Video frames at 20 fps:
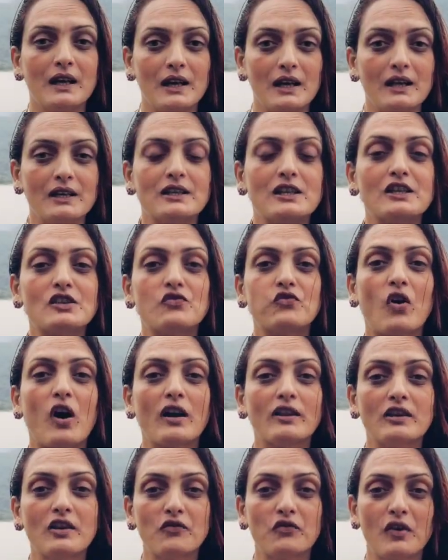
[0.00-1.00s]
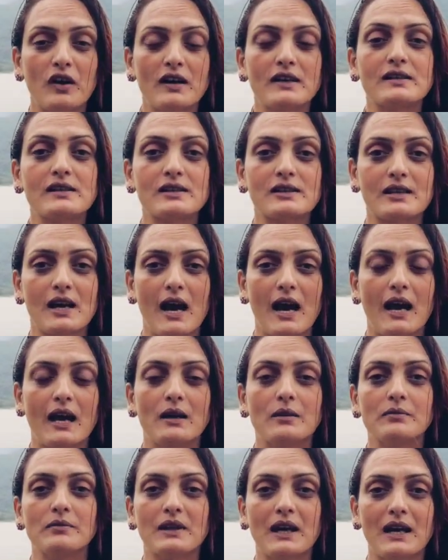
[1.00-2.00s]
It is for the first
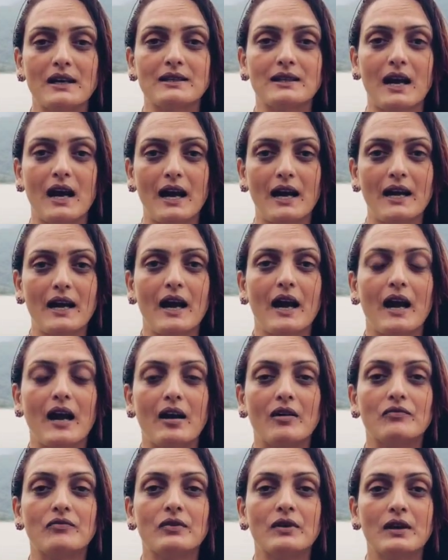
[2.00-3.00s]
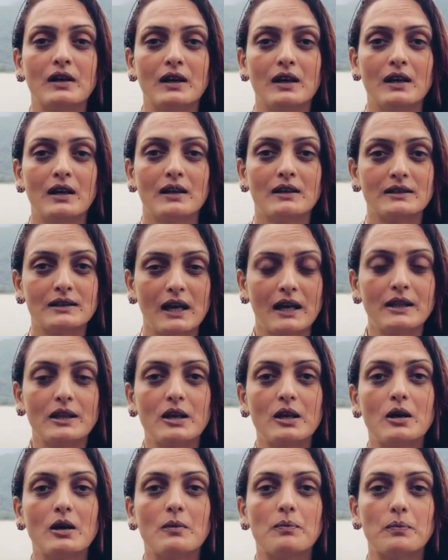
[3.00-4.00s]
time that I have done
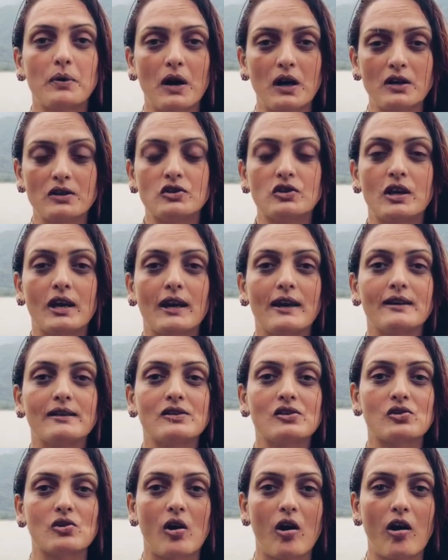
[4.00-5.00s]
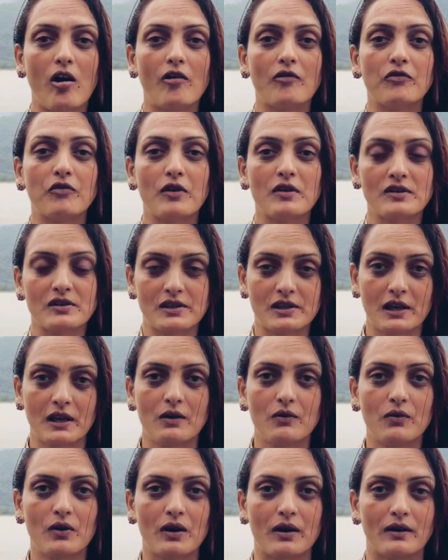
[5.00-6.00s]
the purchase of
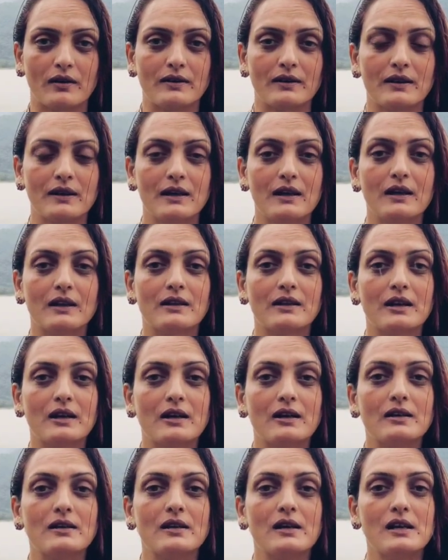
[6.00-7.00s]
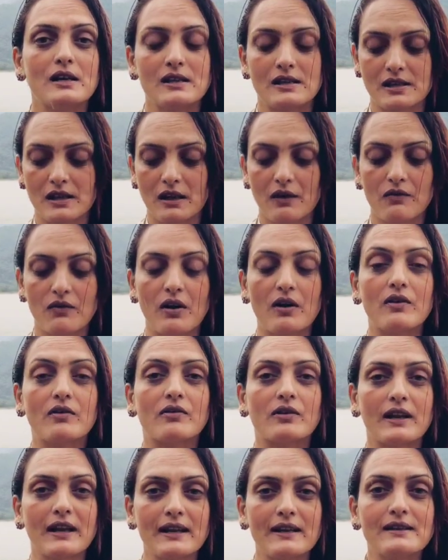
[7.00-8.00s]
silver, the silver
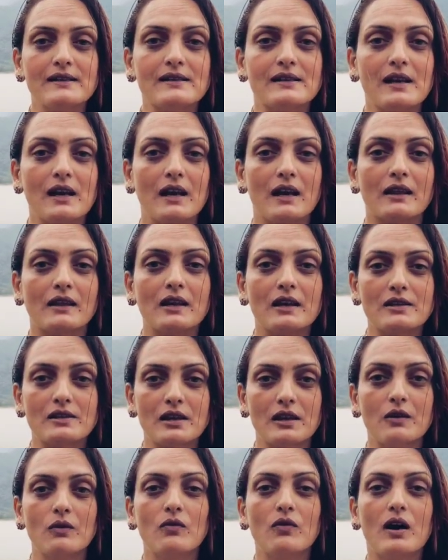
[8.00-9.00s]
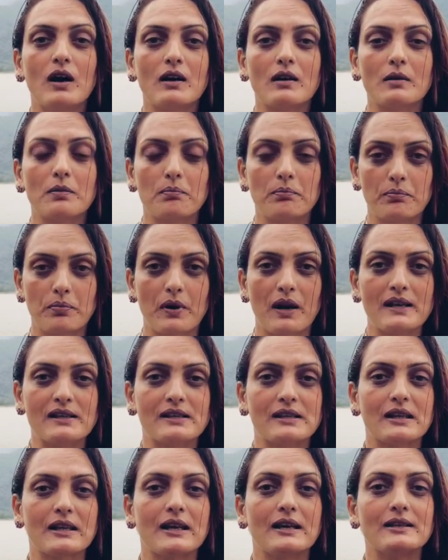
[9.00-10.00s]
rings, the silver
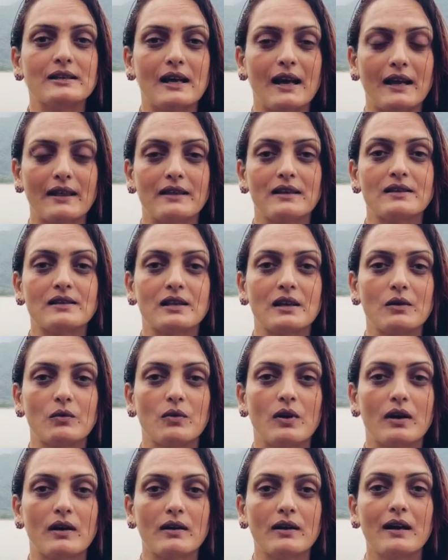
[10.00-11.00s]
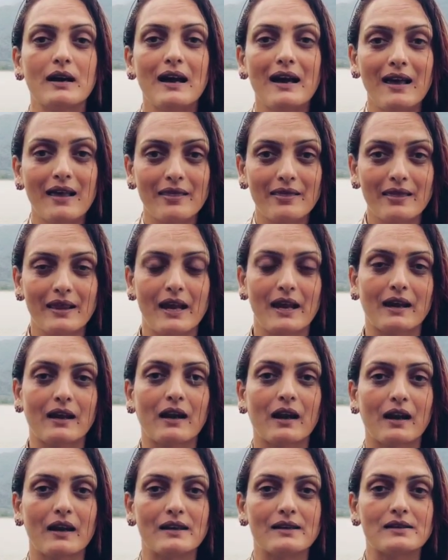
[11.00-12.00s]
bracelet and the silver
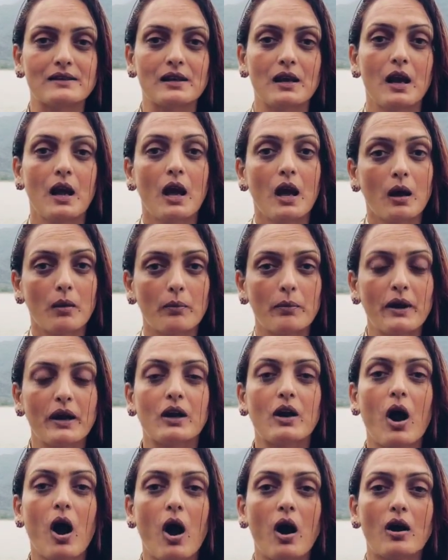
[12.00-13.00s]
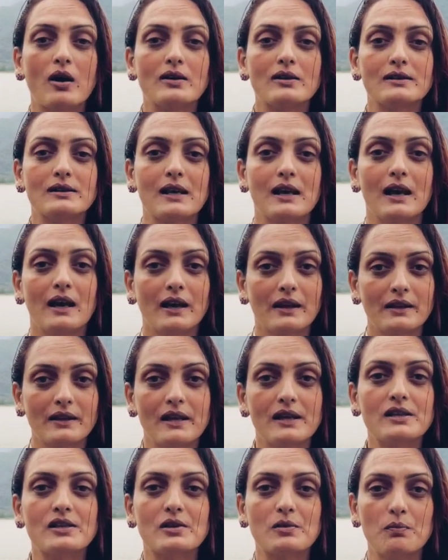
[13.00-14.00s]
necklace because
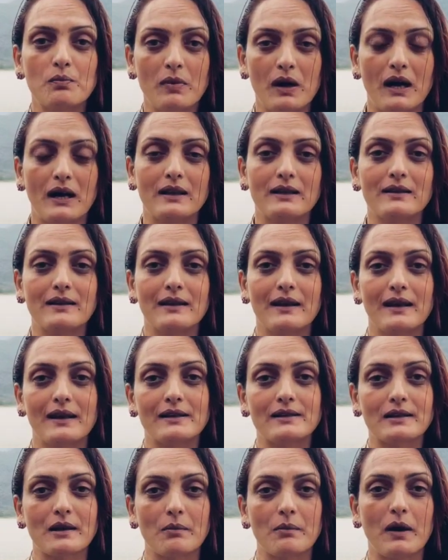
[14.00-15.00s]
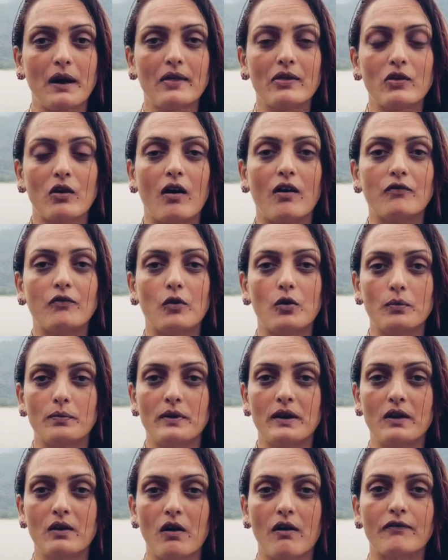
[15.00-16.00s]
this month is the month of
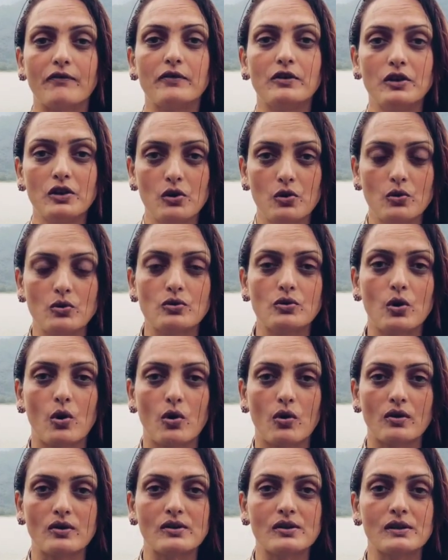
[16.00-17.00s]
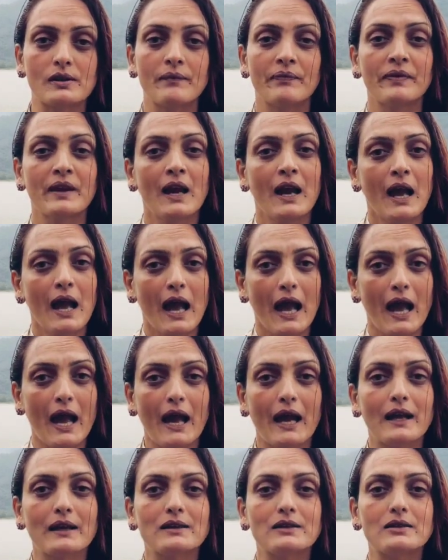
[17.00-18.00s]
opening of new doors
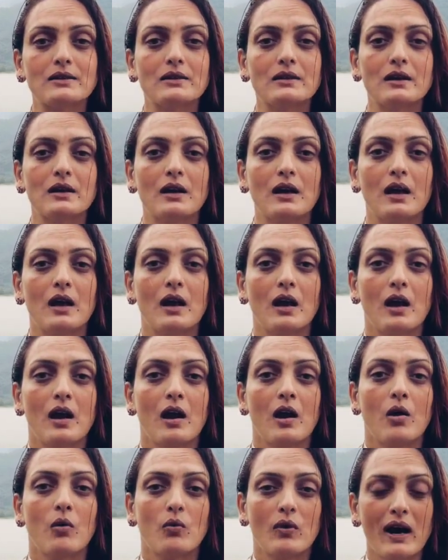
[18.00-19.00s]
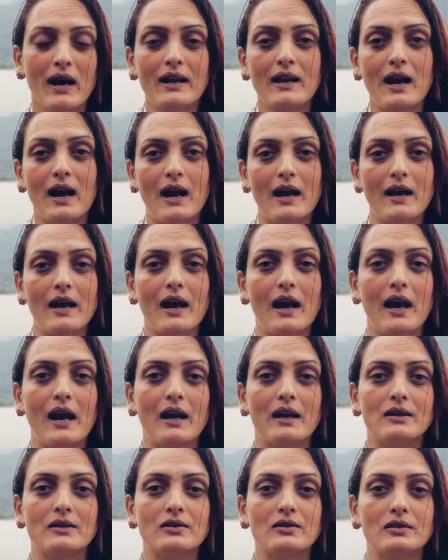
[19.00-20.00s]
and when I
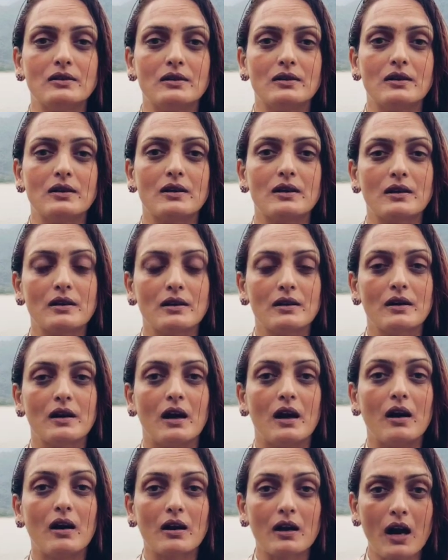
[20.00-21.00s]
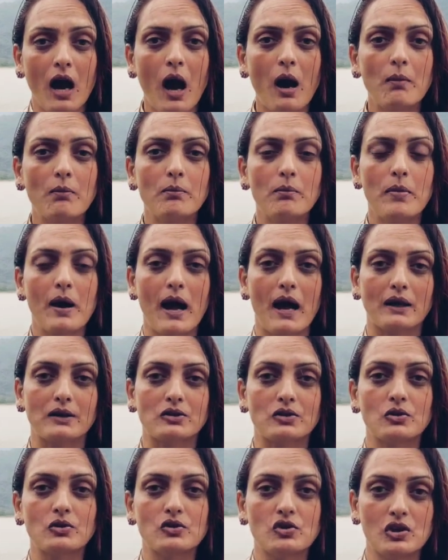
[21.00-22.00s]
had a comeback
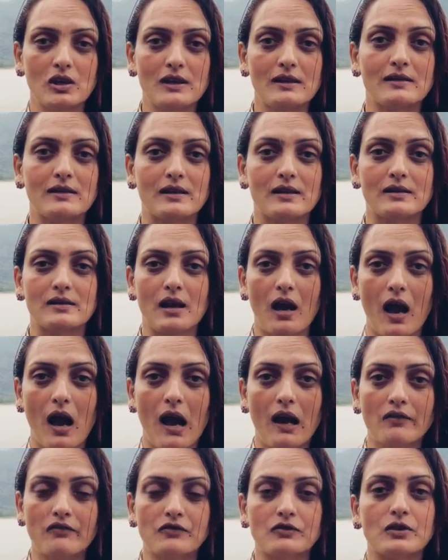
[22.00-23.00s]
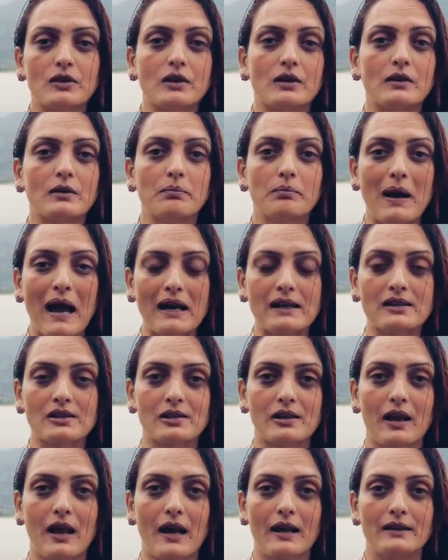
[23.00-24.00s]
to Jesus after
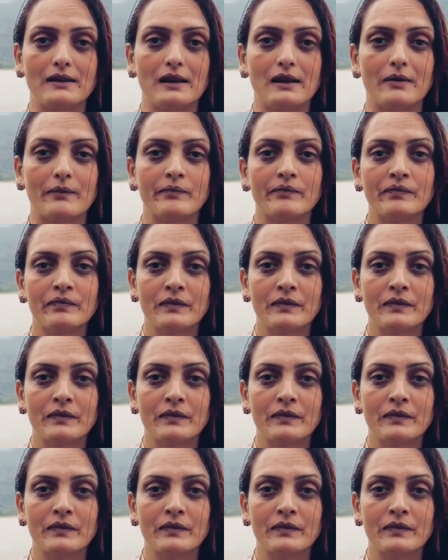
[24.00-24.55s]
backsliding,